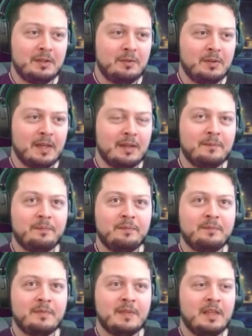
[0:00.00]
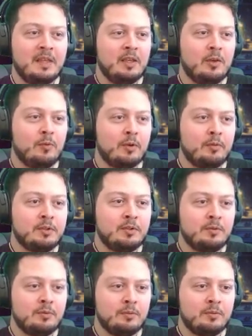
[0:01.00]
do that. We're going
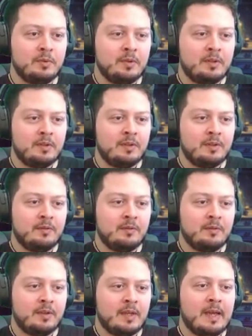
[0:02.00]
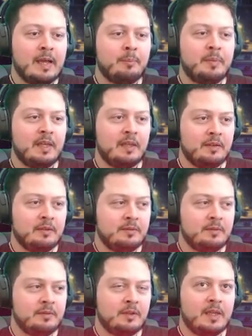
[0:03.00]
to copy,
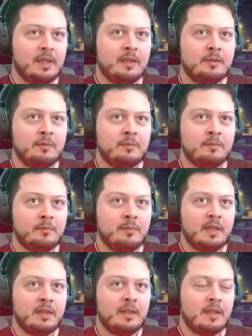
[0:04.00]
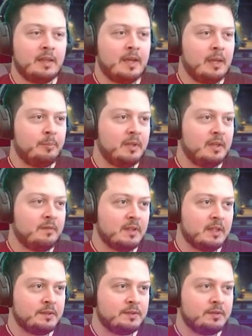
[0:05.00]
okay? Make a copy of
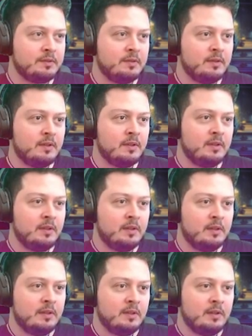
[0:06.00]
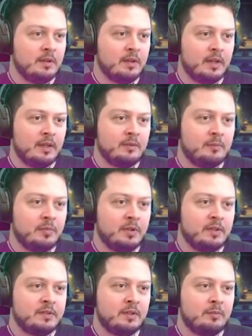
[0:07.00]
this. All right, put
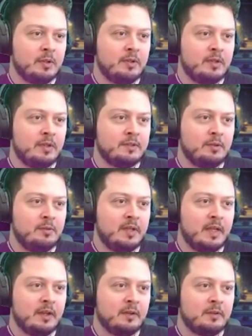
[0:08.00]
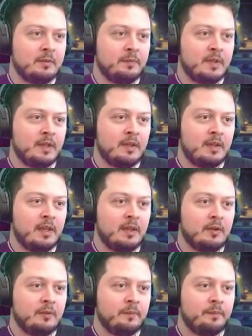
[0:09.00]
it on its own layer, and now